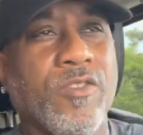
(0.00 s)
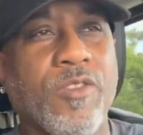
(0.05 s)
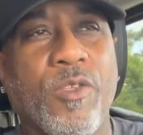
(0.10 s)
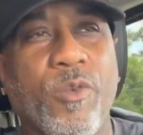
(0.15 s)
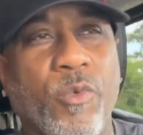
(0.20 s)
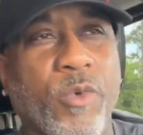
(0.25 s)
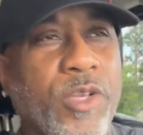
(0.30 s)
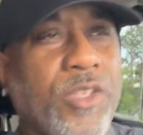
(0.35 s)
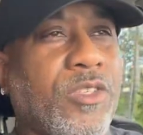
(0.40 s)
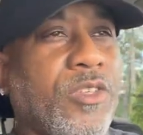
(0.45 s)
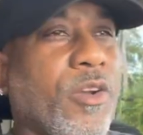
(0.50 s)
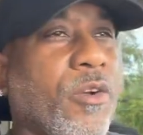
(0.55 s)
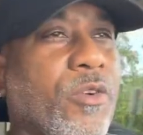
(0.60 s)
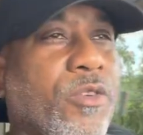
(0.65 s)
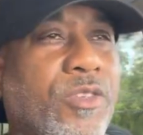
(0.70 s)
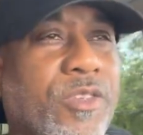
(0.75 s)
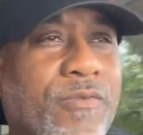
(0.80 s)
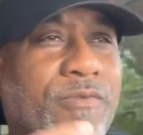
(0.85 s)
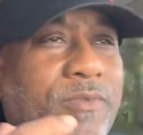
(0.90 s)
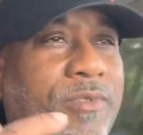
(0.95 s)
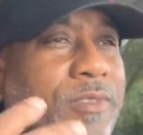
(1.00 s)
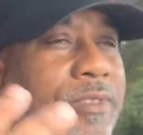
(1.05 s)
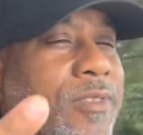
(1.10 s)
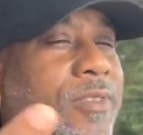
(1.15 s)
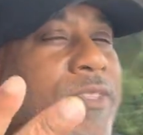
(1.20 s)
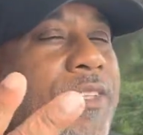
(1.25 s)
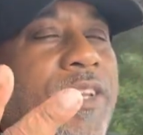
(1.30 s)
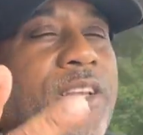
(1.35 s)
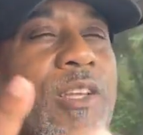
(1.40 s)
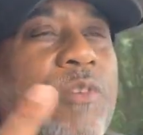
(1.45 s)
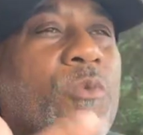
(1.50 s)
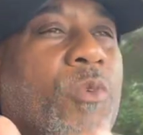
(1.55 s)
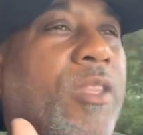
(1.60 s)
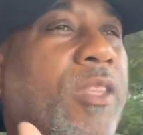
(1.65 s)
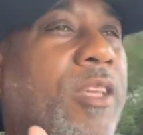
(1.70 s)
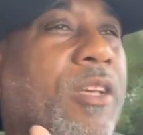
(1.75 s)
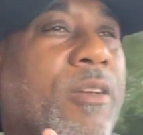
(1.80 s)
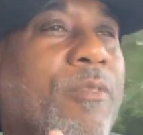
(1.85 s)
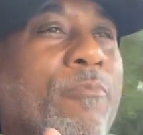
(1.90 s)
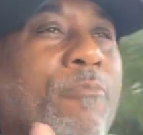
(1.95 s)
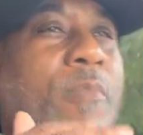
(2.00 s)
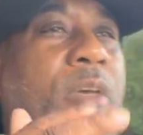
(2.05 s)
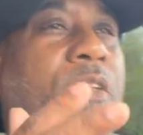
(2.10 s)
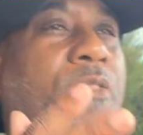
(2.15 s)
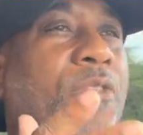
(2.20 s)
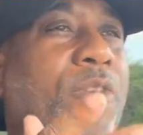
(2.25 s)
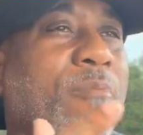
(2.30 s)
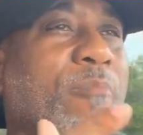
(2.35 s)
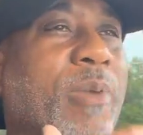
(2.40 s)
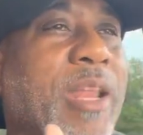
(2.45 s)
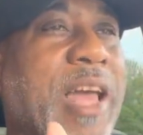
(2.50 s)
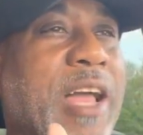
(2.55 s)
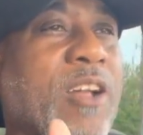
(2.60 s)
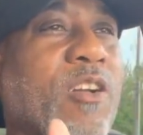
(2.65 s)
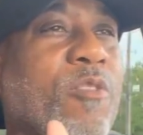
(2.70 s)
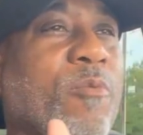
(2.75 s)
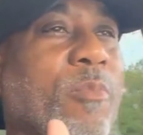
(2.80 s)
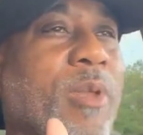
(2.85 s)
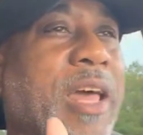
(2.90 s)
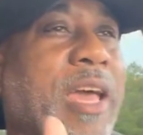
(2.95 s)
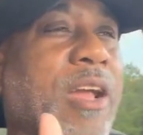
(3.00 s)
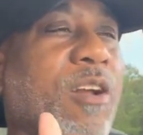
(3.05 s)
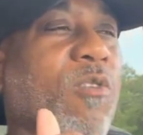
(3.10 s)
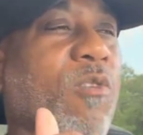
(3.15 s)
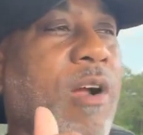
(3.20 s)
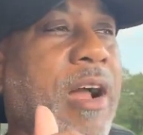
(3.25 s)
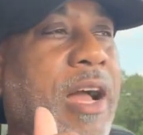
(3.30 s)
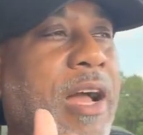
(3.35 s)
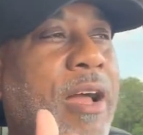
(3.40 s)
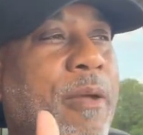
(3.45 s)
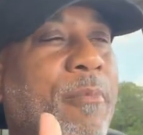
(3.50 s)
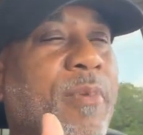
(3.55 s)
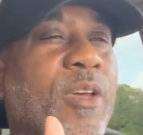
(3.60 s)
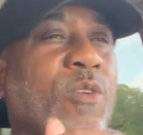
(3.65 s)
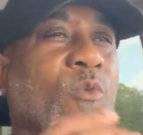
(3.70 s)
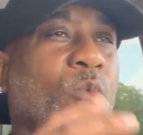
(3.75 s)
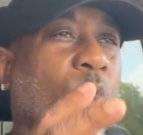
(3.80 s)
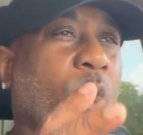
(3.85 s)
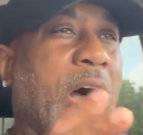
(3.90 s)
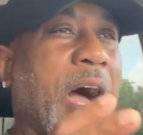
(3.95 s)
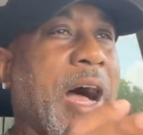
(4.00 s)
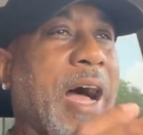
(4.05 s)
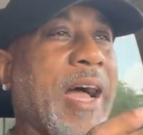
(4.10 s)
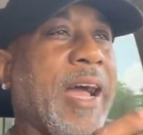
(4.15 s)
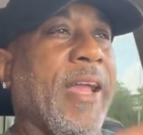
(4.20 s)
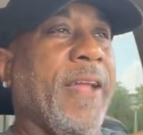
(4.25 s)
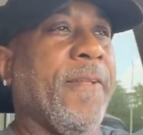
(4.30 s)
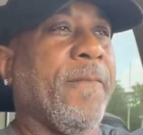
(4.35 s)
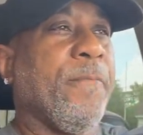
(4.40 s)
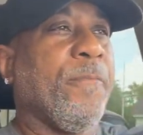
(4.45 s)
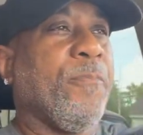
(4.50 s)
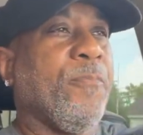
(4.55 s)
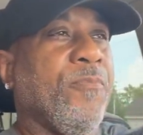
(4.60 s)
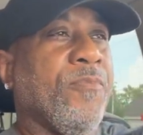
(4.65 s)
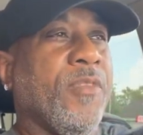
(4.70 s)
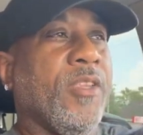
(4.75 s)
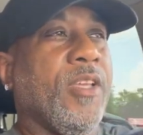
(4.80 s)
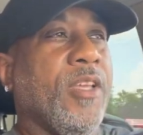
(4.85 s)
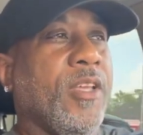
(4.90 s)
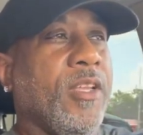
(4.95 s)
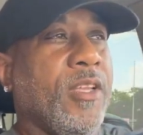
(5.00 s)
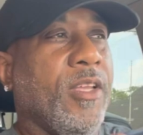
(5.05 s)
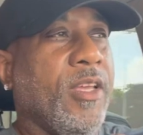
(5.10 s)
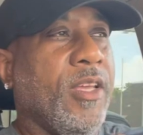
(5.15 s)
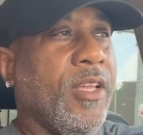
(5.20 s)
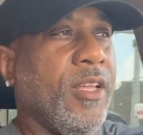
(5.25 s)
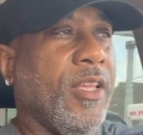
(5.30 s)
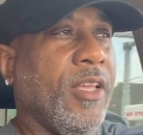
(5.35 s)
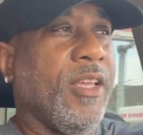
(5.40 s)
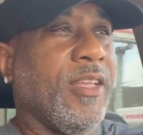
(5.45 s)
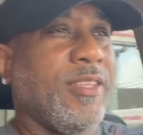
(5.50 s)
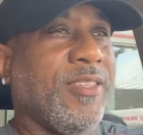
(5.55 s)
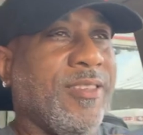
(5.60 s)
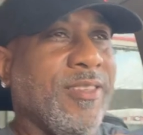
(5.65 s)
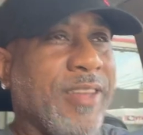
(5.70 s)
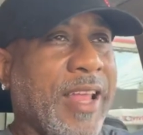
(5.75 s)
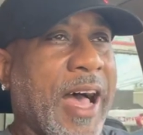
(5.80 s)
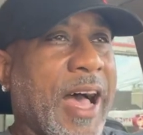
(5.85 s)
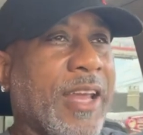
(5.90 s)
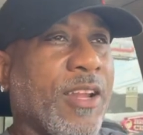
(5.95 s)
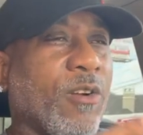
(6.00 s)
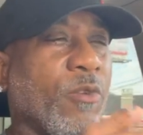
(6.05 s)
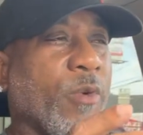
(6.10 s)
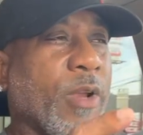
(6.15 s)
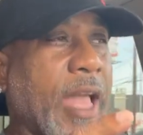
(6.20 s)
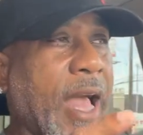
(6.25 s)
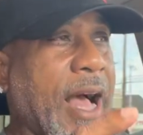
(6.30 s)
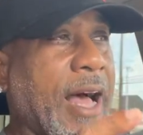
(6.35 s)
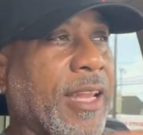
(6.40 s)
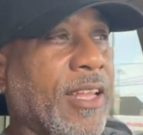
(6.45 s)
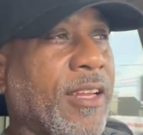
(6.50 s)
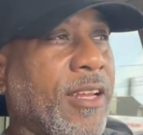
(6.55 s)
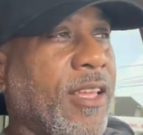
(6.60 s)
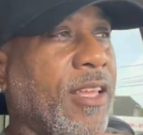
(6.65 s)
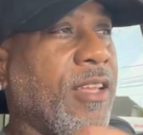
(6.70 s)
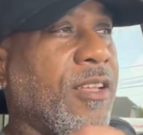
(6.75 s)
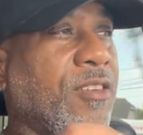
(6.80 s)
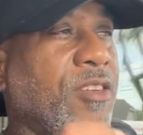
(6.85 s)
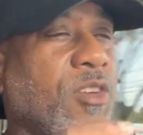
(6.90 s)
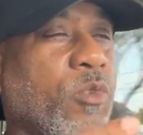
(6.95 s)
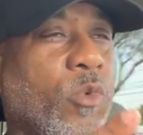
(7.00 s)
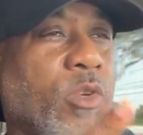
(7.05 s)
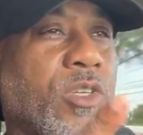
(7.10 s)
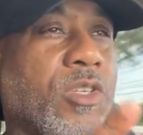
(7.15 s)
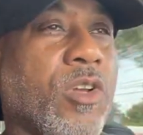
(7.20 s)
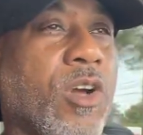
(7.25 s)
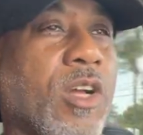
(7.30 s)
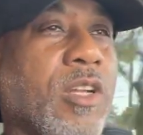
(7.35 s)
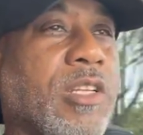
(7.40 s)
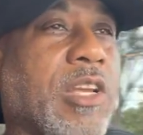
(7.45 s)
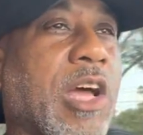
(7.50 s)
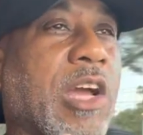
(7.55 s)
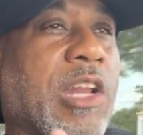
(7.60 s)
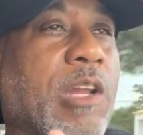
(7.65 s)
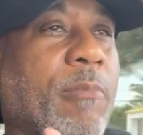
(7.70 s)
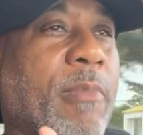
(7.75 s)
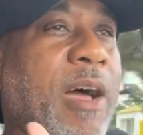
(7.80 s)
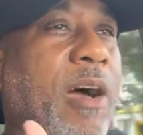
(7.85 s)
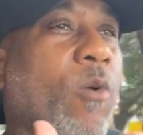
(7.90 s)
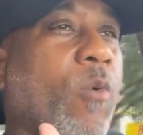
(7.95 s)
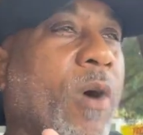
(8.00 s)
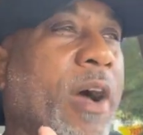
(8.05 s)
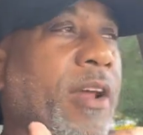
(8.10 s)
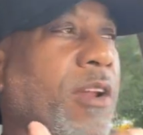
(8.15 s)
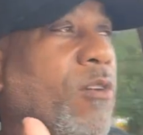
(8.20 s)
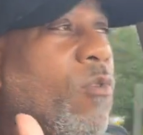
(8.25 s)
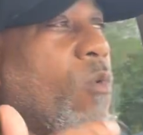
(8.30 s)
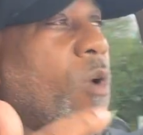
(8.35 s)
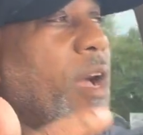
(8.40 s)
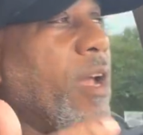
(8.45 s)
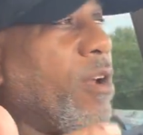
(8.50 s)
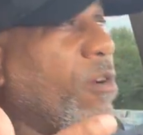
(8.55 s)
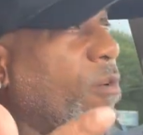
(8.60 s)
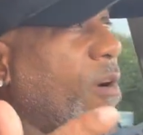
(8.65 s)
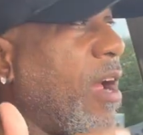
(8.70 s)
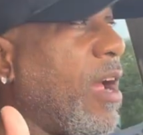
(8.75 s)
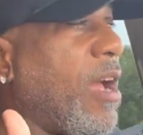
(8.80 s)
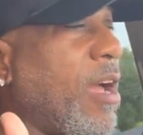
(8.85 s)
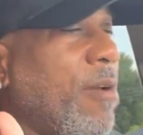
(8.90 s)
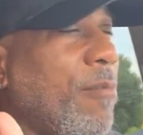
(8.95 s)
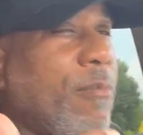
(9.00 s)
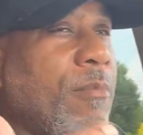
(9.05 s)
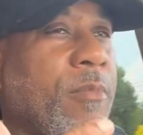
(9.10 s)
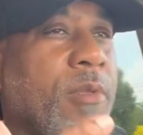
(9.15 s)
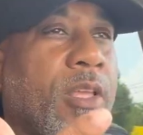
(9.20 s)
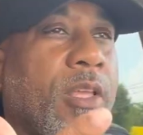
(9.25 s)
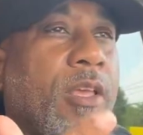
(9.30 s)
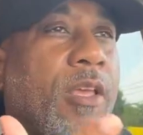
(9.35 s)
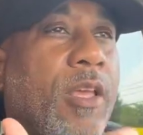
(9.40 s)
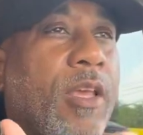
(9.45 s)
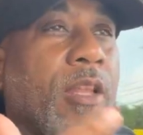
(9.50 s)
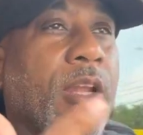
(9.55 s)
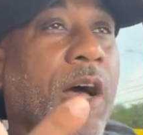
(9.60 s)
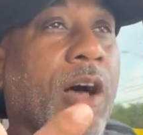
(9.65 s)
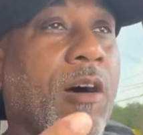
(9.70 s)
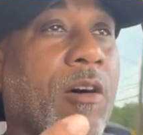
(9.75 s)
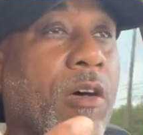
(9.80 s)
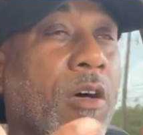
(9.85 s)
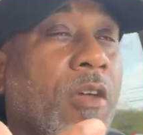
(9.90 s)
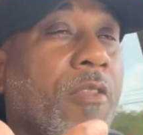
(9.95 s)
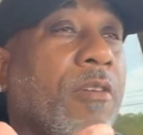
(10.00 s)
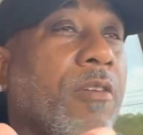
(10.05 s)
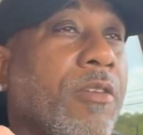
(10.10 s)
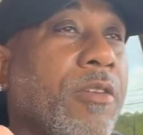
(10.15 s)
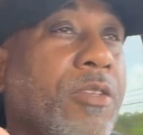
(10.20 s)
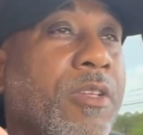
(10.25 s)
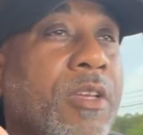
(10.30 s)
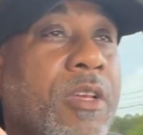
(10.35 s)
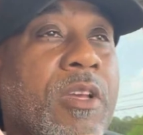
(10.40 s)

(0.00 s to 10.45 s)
of the research of dealing with the myth of black on black crime and why it, it, it's not a reality until we start talking about white on white crime and all others